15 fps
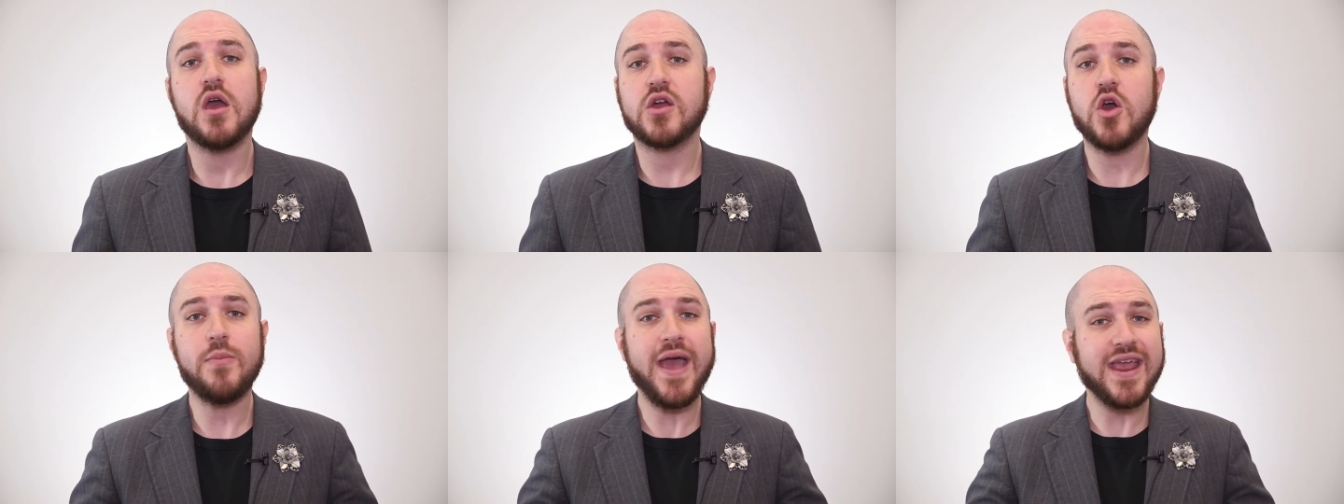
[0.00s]

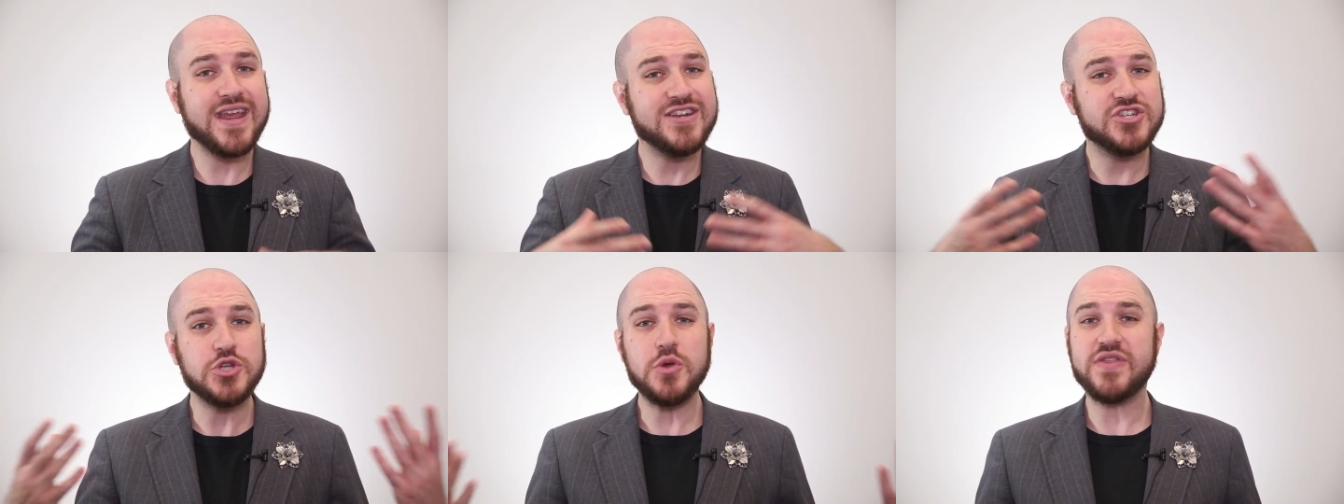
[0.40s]
Go back
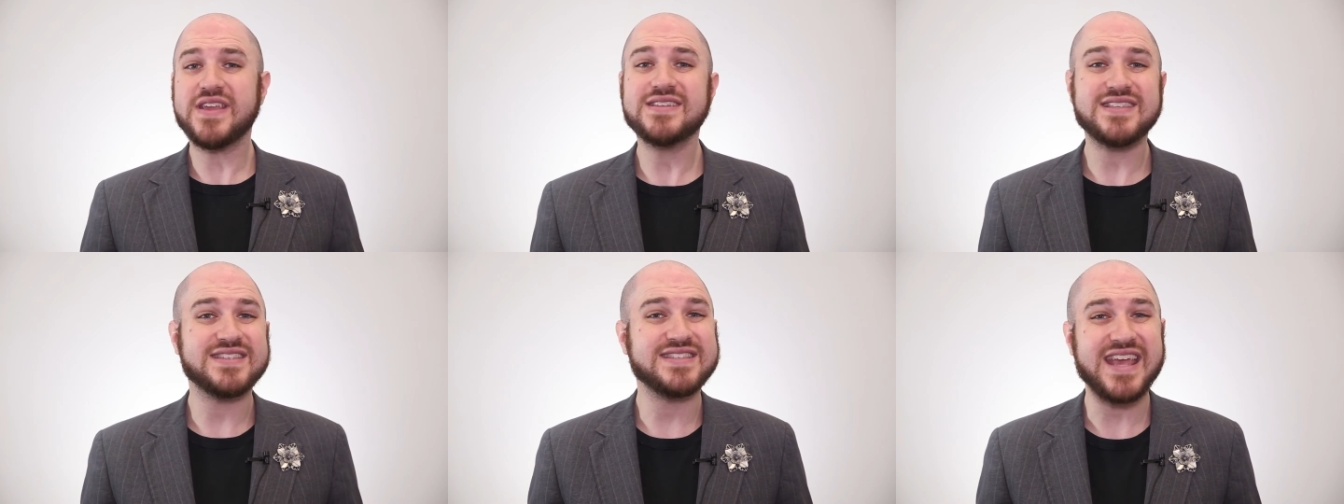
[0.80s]
and do
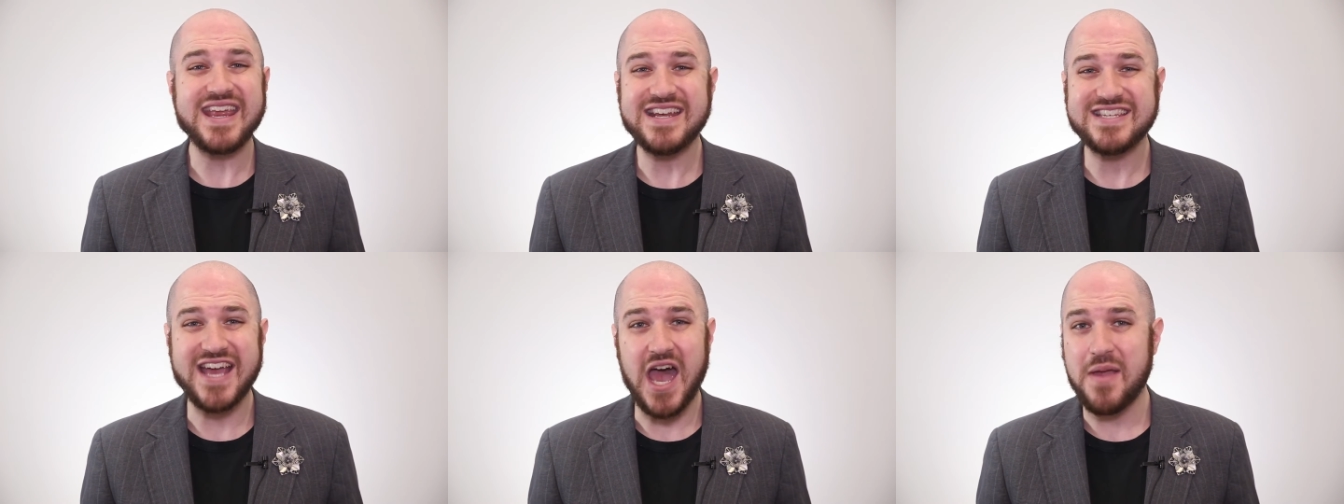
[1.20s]
things a
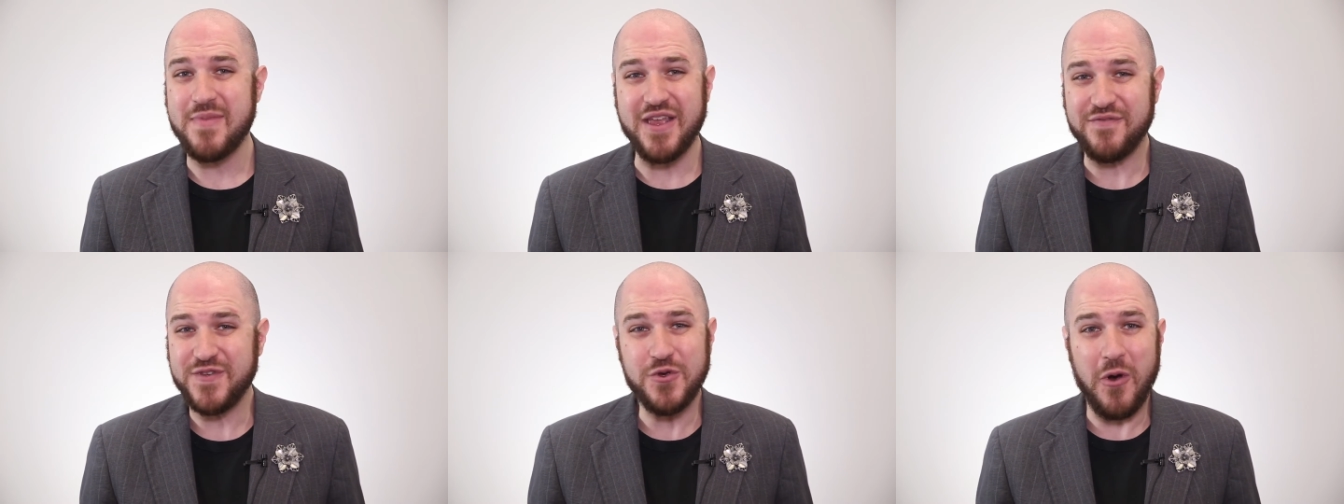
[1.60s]
second time
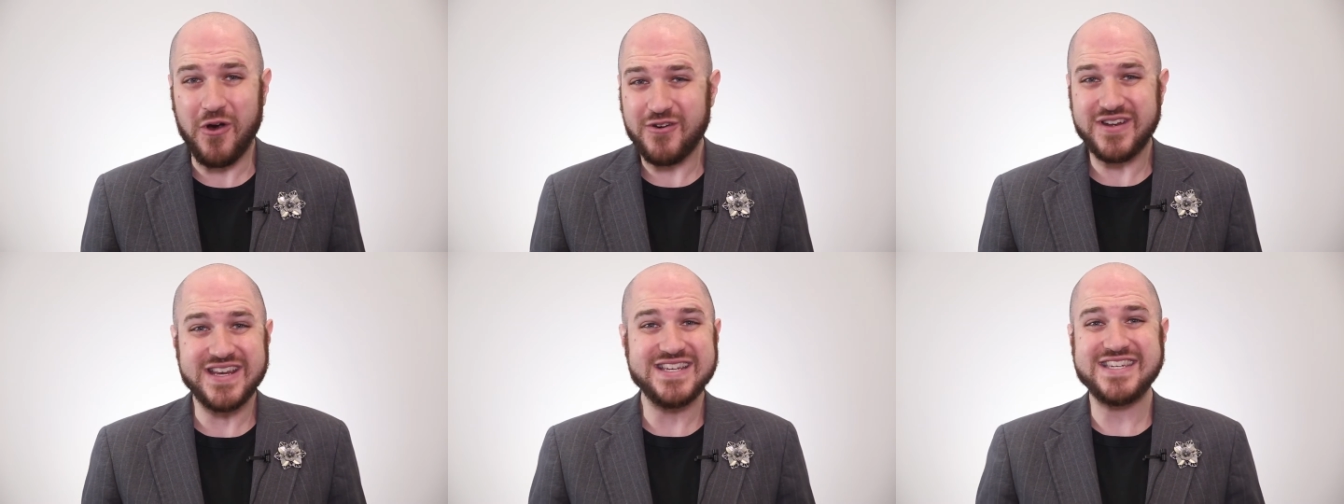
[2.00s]
if you
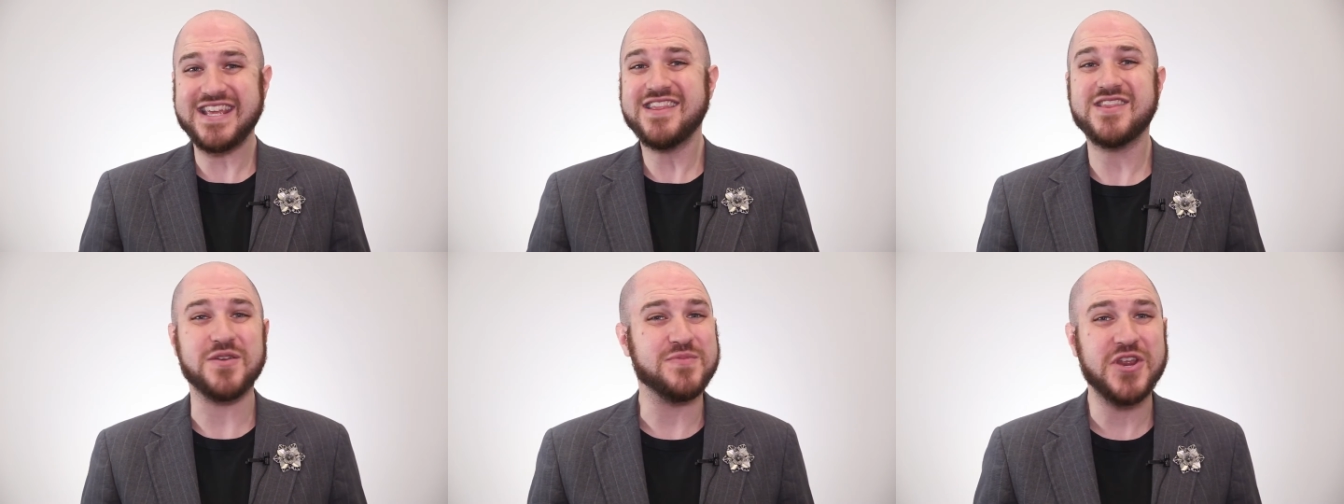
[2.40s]
already
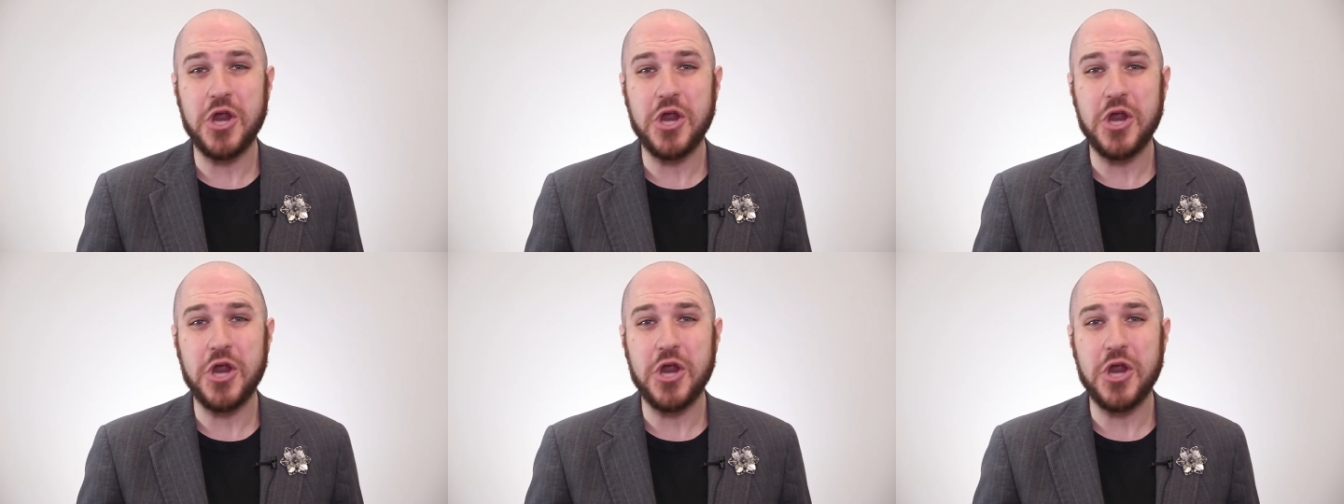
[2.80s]
did them,